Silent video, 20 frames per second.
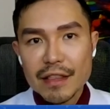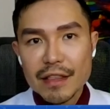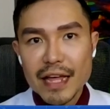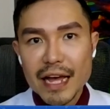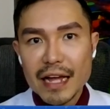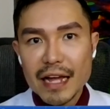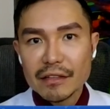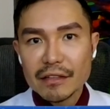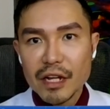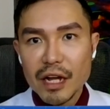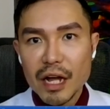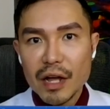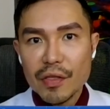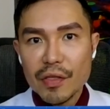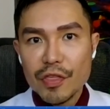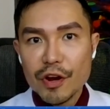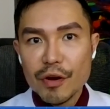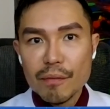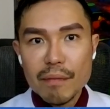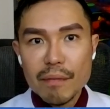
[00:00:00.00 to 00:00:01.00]
that
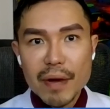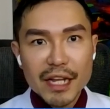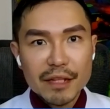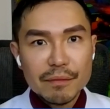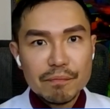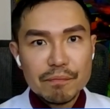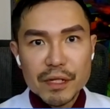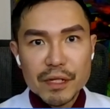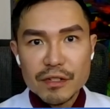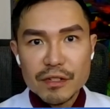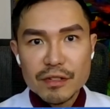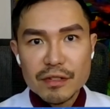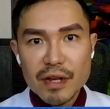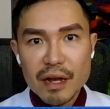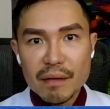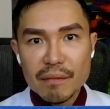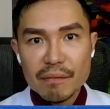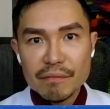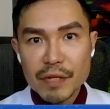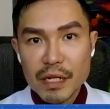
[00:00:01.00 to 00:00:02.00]
there might be
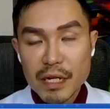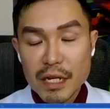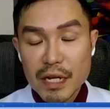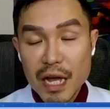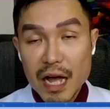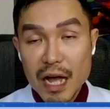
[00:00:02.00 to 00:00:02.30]
some